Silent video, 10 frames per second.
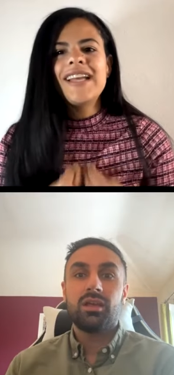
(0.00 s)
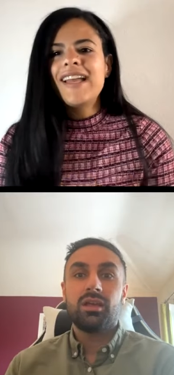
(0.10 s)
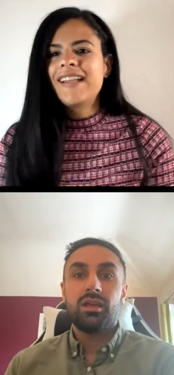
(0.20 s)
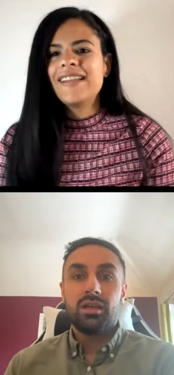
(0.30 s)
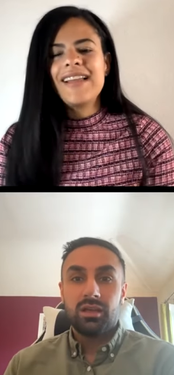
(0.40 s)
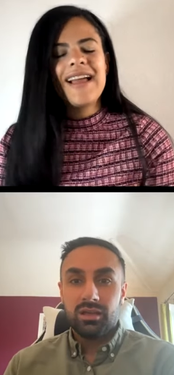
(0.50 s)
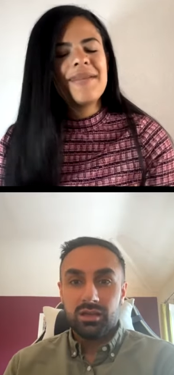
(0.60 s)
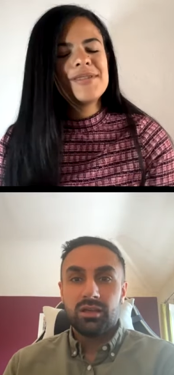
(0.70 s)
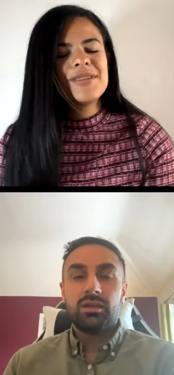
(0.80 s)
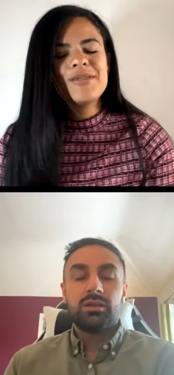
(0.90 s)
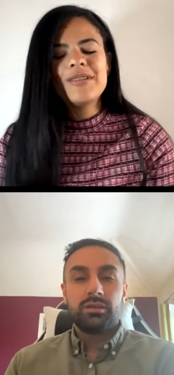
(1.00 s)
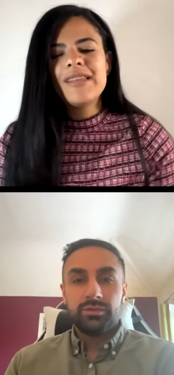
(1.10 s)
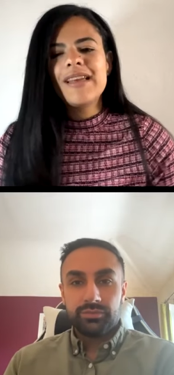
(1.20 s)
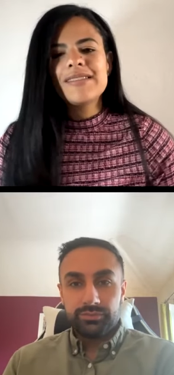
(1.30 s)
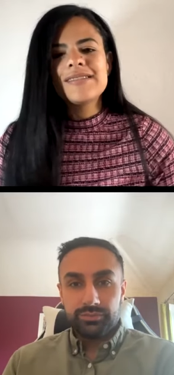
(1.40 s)
Speaker 1: And
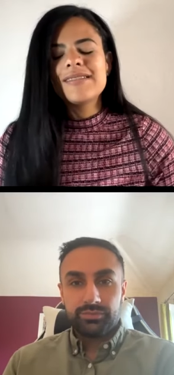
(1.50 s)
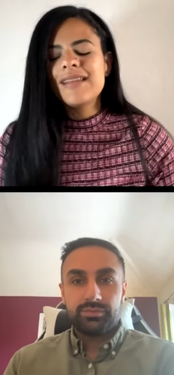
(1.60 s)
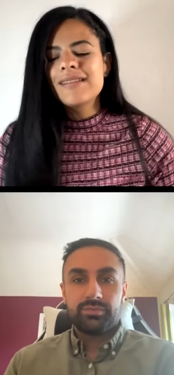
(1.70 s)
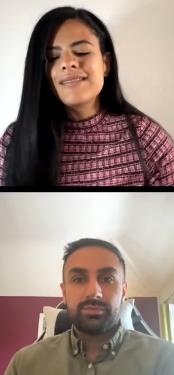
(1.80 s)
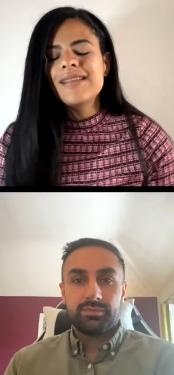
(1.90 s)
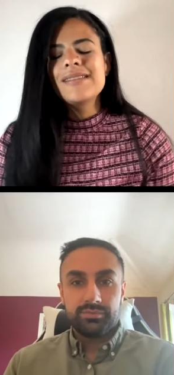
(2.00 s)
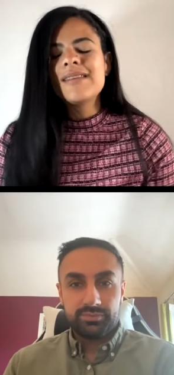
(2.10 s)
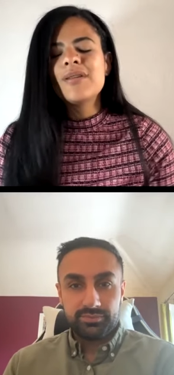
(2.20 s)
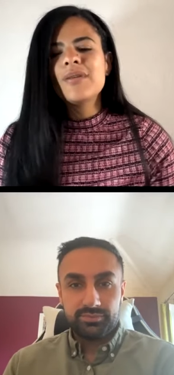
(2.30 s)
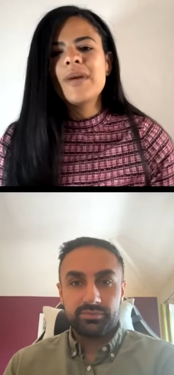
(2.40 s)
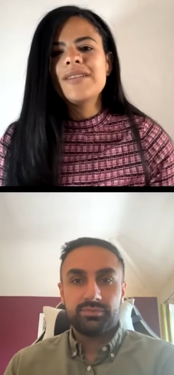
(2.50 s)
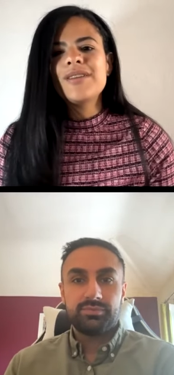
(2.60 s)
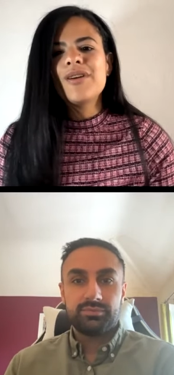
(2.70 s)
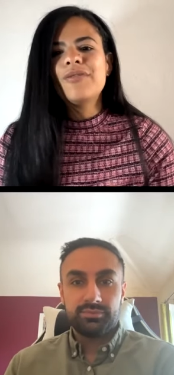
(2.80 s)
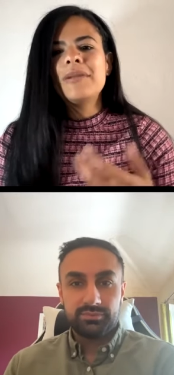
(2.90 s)
absolutely, that's, that, that's the only way
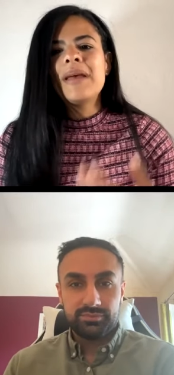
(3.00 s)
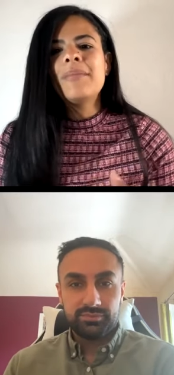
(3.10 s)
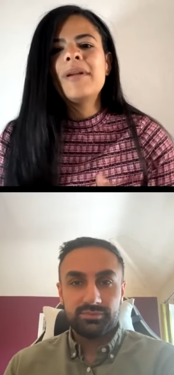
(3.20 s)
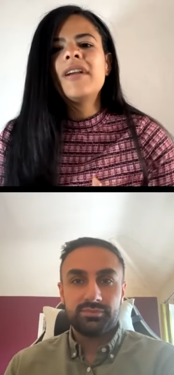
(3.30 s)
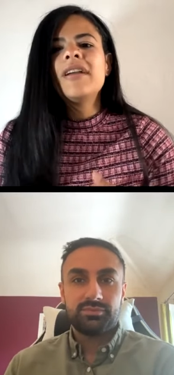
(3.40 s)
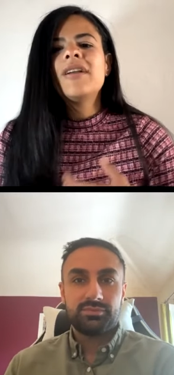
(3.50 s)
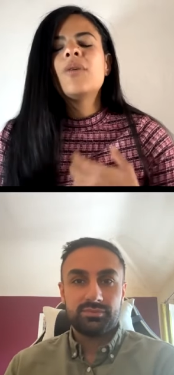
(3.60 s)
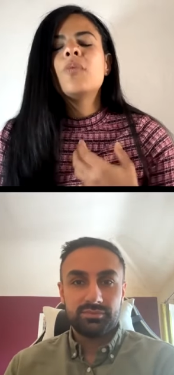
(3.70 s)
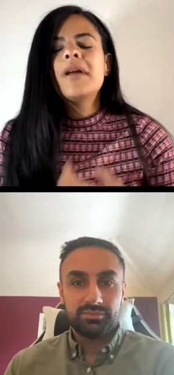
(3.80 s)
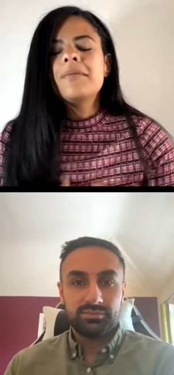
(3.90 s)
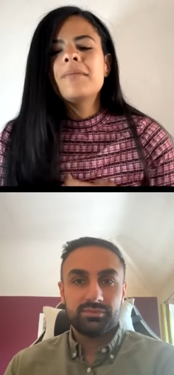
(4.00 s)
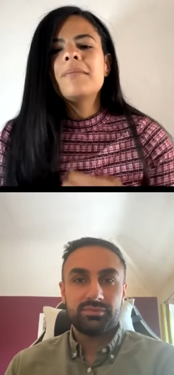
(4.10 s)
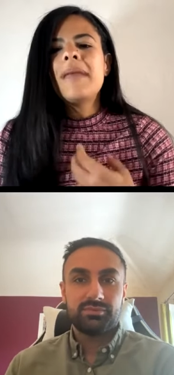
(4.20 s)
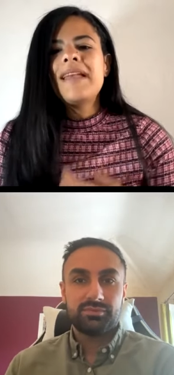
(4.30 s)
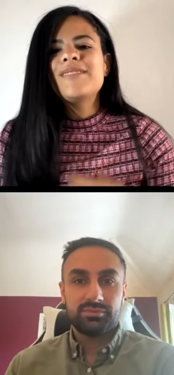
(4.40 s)
to go. Remember what
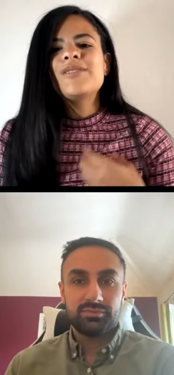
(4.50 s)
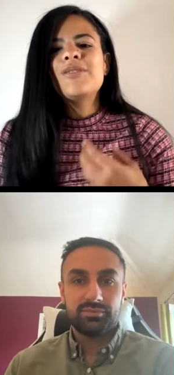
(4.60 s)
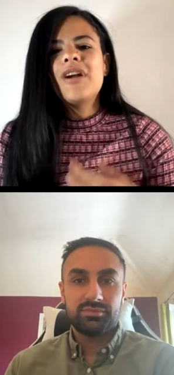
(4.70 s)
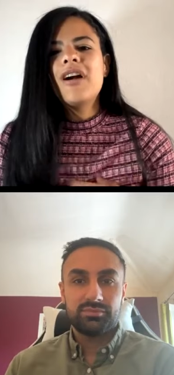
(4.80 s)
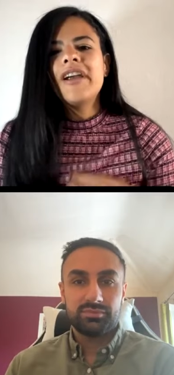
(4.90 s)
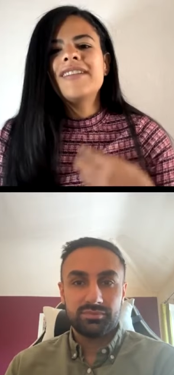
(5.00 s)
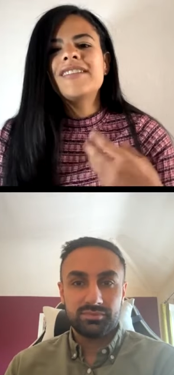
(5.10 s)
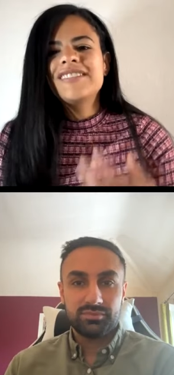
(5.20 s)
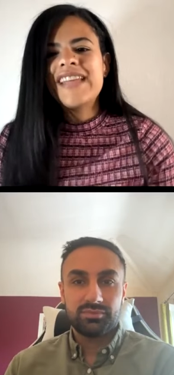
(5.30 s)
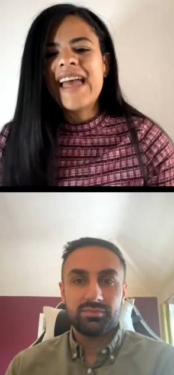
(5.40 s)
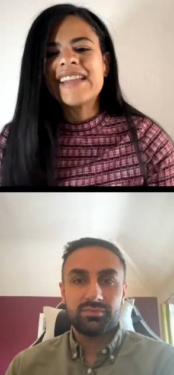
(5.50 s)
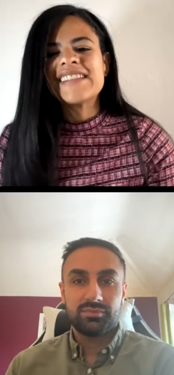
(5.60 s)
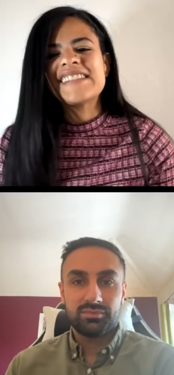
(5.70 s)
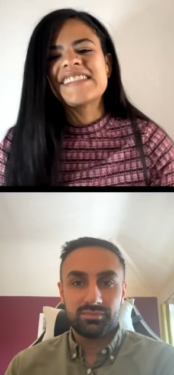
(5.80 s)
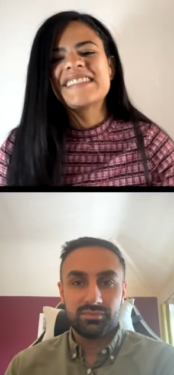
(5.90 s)
makes your heart
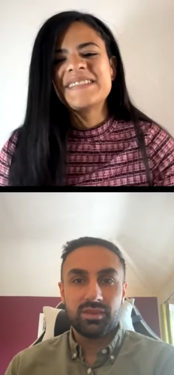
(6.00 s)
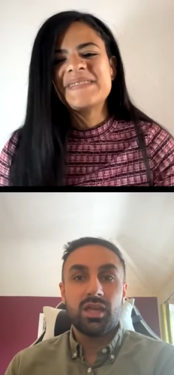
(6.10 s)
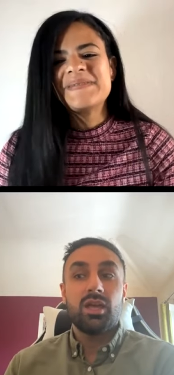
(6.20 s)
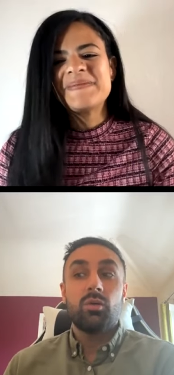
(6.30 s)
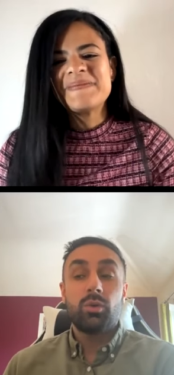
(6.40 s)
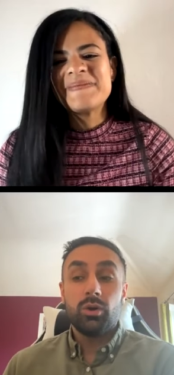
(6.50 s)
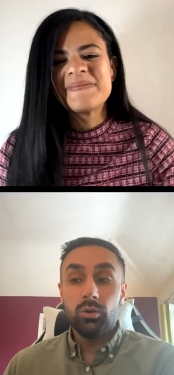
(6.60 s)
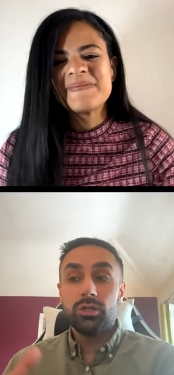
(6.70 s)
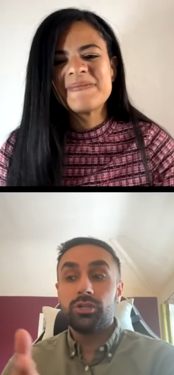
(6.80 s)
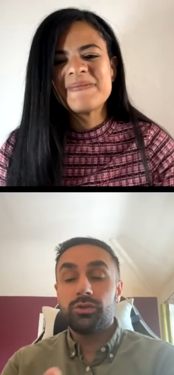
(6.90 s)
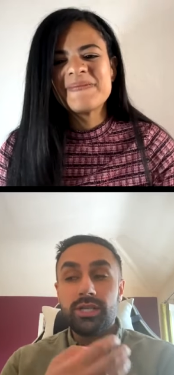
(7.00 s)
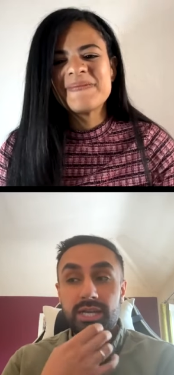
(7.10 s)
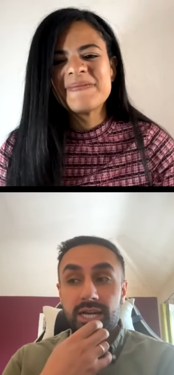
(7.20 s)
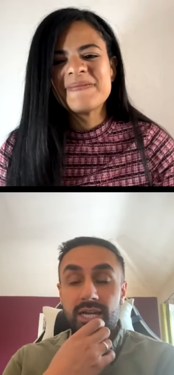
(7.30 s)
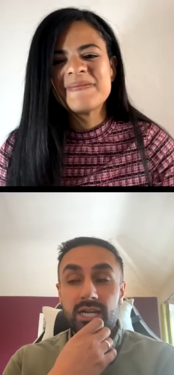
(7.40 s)
dance.
Speaker 2: We're all
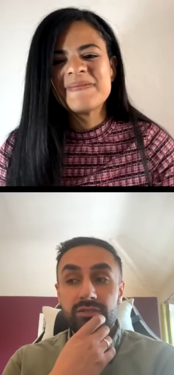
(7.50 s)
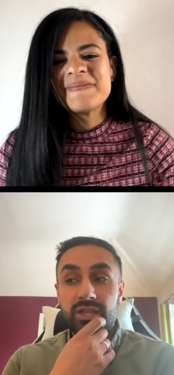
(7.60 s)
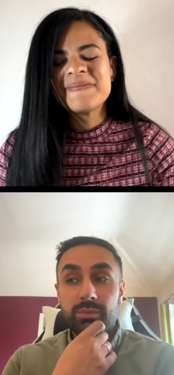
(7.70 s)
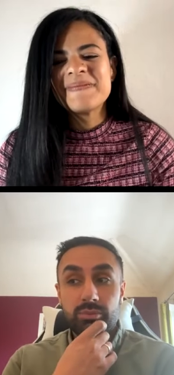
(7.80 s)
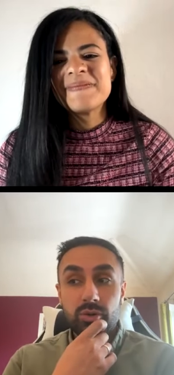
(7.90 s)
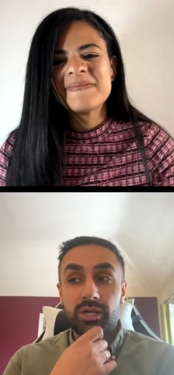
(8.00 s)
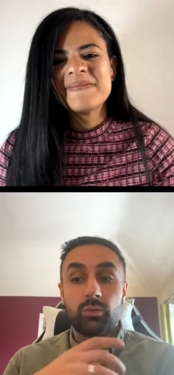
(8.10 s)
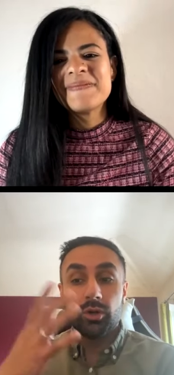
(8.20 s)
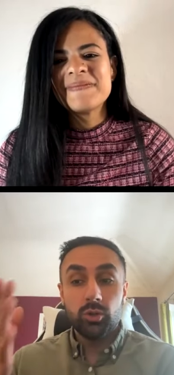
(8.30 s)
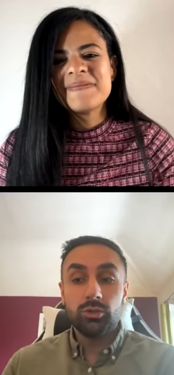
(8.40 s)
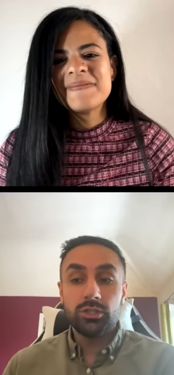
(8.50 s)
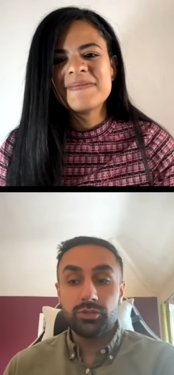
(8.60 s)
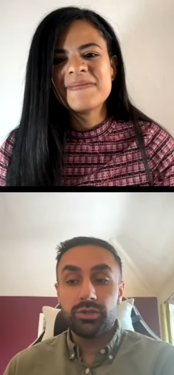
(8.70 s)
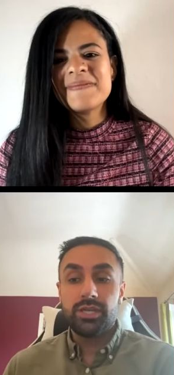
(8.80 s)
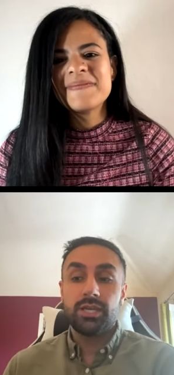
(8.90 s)
unique and i love that point we're all
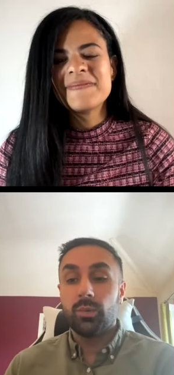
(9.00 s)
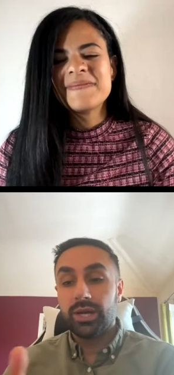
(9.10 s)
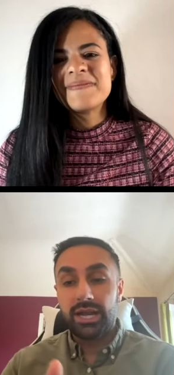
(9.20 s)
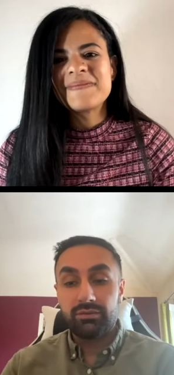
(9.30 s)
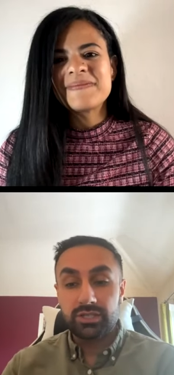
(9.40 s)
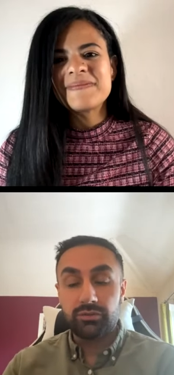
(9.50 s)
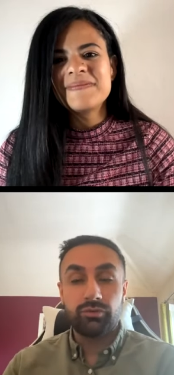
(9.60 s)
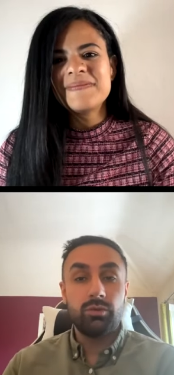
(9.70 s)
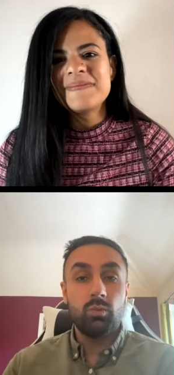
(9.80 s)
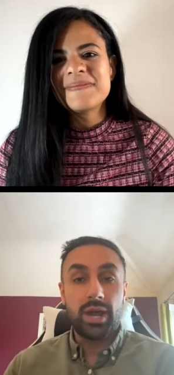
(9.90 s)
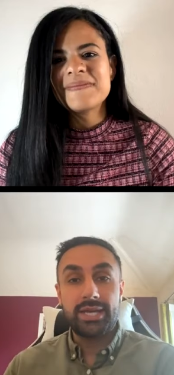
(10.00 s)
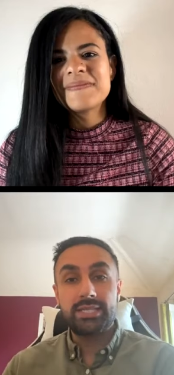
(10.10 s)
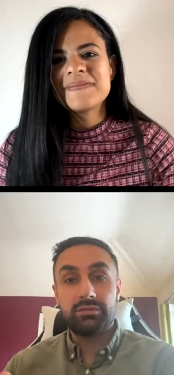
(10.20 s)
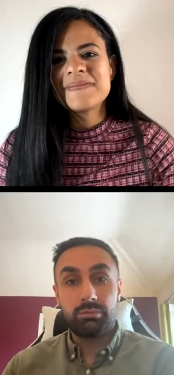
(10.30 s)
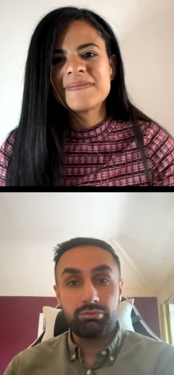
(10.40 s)
unique and we're going to have different
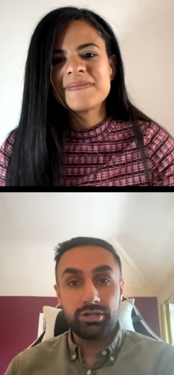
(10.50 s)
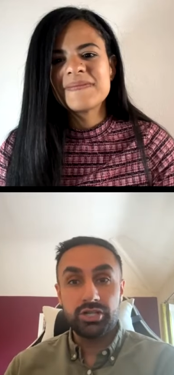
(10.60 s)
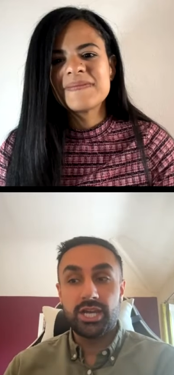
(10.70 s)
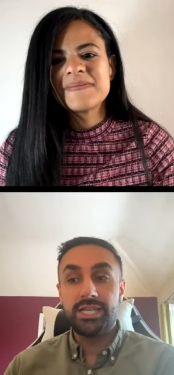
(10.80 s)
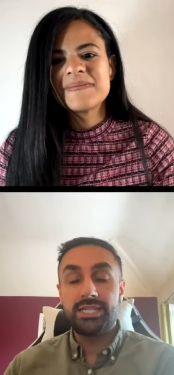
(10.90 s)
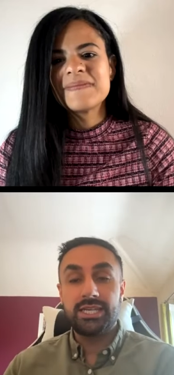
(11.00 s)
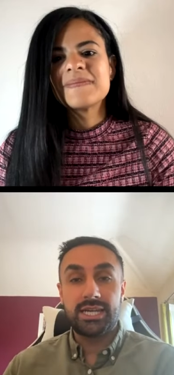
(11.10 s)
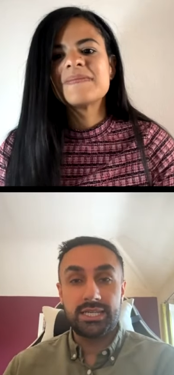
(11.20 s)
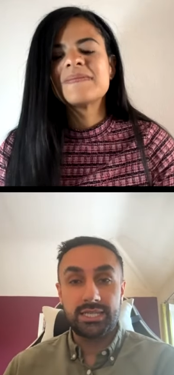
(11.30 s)
ways of appreciating and